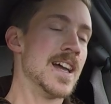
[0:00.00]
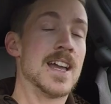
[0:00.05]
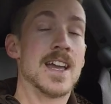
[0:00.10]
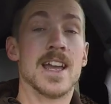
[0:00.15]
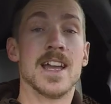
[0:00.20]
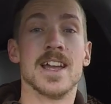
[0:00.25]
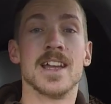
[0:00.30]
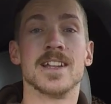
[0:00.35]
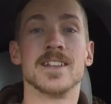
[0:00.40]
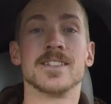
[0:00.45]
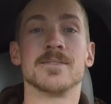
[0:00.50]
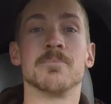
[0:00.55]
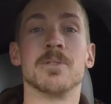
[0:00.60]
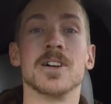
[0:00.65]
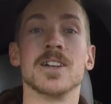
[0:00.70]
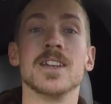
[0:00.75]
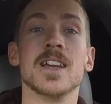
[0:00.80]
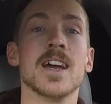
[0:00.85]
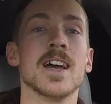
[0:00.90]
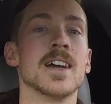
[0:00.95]

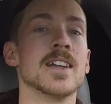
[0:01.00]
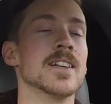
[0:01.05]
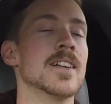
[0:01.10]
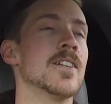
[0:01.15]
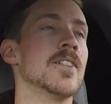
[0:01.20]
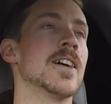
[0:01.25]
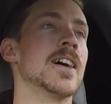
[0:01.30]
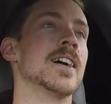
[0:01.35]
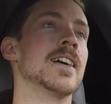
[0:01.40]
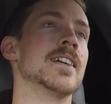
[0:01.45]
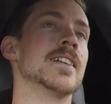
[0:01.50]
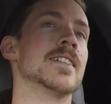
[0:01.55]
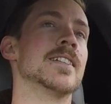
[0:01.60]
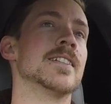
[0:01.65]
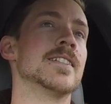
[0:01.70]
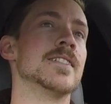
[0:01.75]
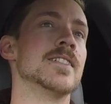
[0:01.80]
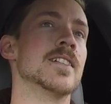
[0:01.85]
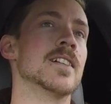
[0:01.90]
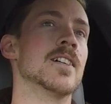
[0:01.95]
But yeah, I
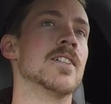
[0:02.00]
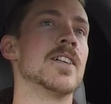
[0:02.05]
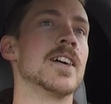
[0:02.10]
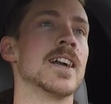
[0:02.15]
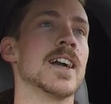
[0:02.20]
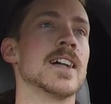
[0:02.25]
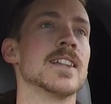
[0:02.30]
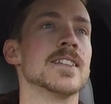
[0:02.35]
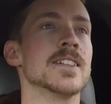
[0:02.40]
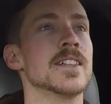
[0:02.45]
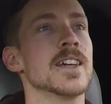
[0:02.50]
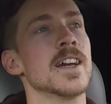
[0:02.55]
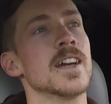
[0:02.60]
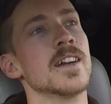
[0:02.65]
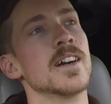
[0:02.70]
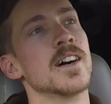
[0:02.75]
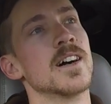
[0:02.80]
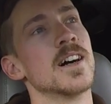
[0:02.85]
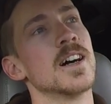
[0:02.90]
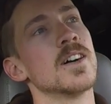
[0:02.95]
got the day
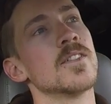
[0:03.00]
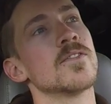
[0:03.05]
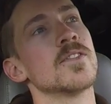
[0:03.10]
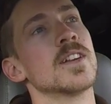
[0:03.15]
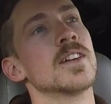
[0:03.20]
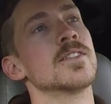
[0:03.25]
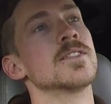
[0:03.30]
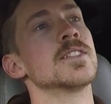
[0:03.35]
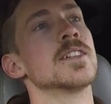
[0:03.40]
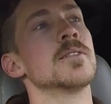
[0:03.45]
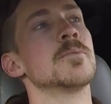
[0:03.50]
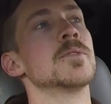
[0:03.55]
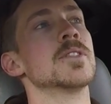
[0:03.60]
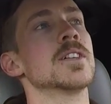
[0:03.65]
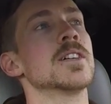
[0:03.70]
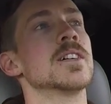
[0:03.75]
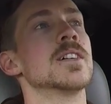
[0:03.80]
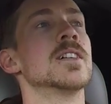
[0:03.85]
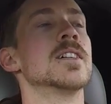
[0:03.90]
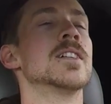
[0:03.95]
off, and I was able
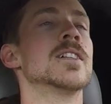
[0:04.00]
to